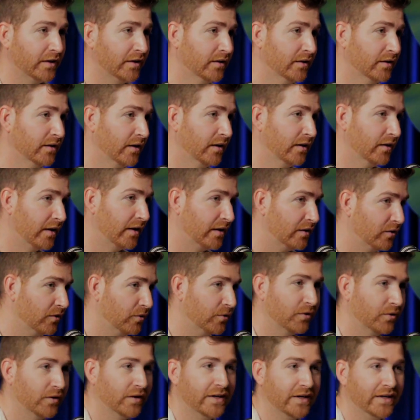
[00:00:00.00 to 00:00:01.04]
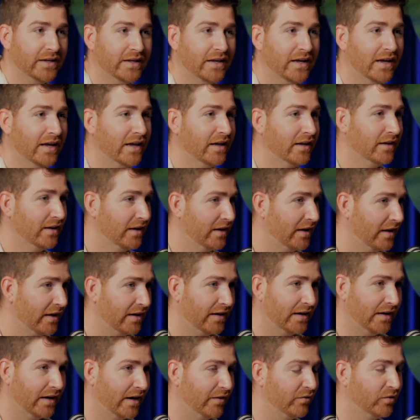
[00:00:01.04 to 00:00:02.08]
and like Lori,
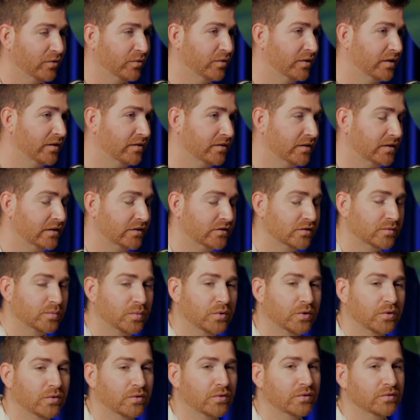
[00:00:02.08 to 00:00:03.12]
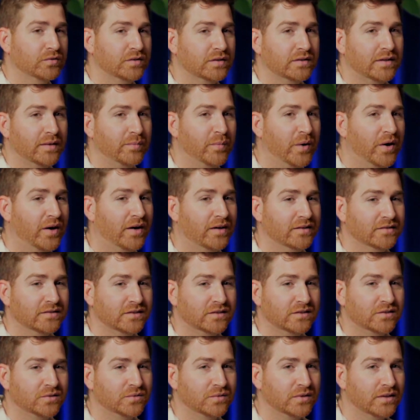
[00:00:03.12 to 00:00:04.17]
and everyone that's in these support roles, that they pause and
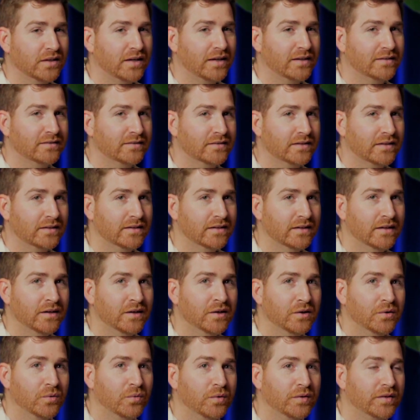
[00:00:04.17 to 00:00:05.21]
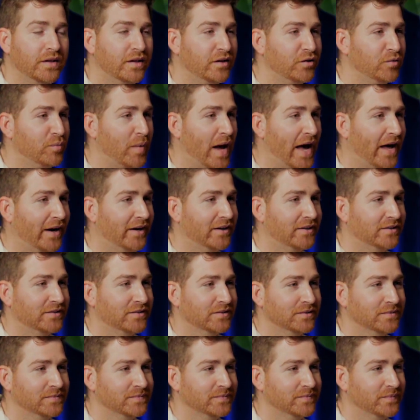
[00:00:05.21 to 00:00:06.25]
just realize that what they do matters.
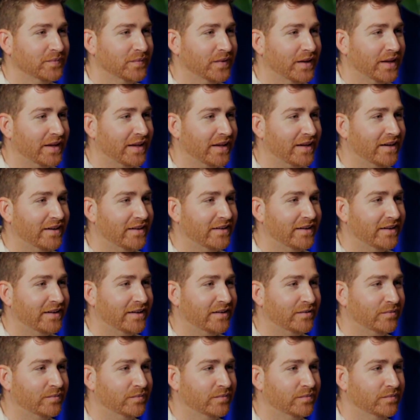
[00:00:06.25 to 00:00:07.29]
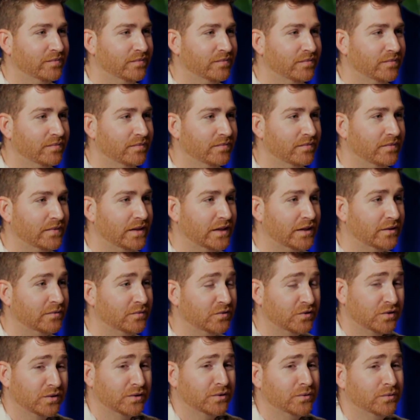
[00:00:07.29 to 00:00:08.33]
And
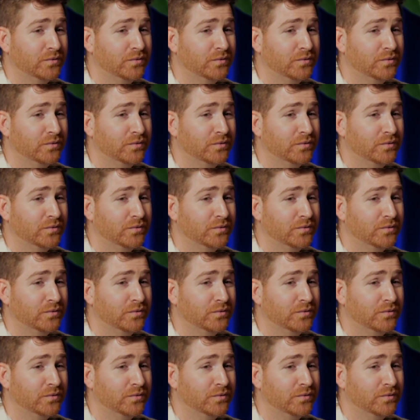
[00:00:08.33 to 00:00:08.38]
salute